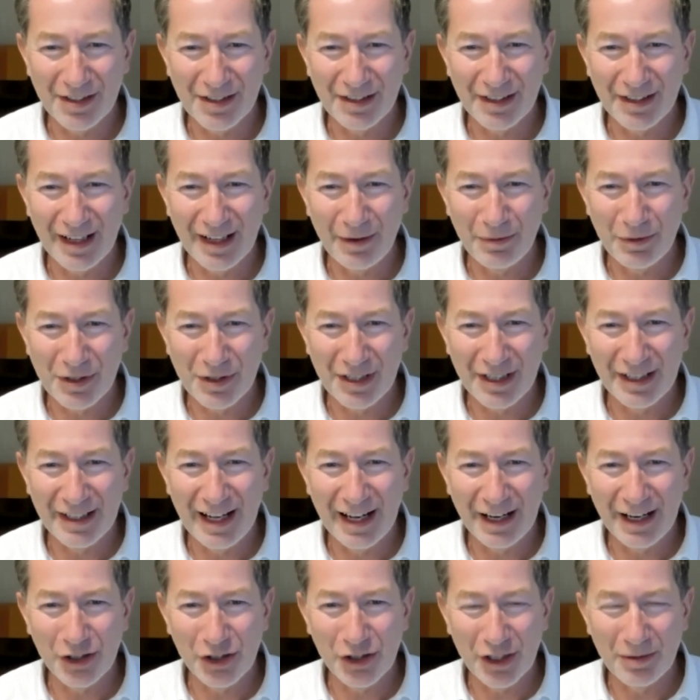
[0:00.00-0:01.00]
and that was the
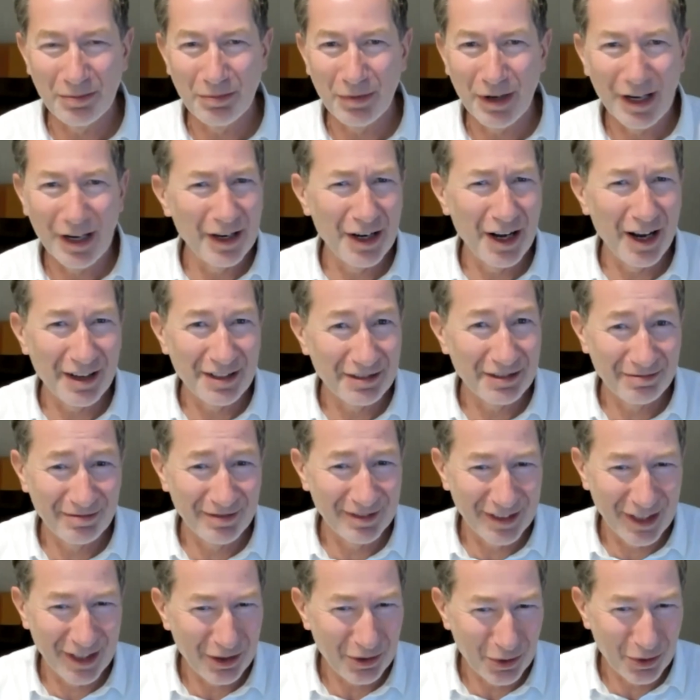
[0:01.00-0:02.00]
analogy. But I
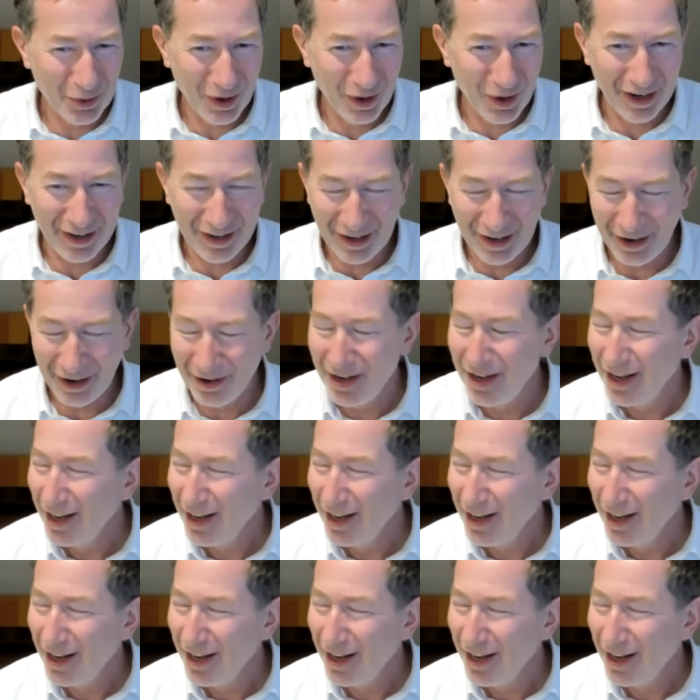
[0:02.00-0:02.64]
don't quite know.